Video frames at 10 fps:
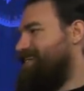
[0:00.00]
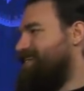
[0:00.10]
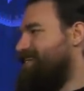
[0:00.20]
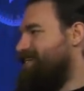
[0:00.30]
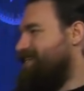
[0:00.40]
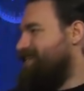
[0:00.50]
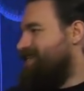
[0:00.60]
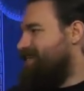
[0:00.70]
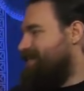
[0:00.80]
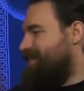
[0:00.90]

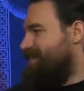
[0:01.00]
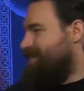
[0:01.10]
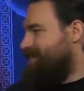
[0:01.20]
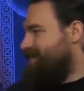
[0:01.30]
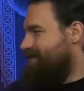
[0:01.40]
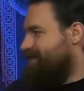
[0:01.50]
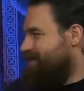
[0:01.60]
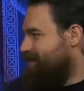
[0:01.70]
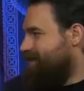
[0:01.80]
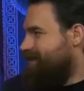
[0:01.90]

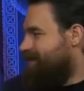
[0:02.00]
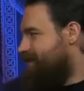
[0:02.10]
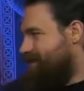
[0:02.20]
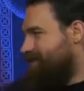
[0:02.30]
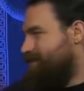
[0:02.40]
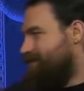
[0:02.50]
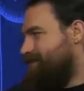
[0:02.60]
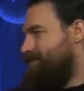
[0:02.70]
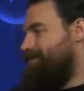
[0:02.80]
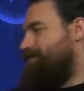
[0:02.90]

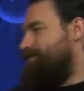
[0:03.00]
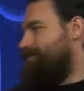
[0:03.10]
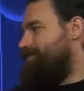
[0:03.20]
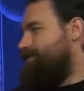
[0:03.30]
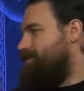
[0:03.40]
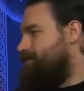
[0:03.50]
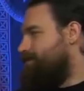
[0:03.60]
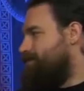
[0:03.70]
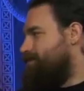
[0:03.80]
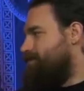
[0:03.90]

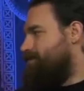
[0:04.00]
No words are spoken by the person on screen.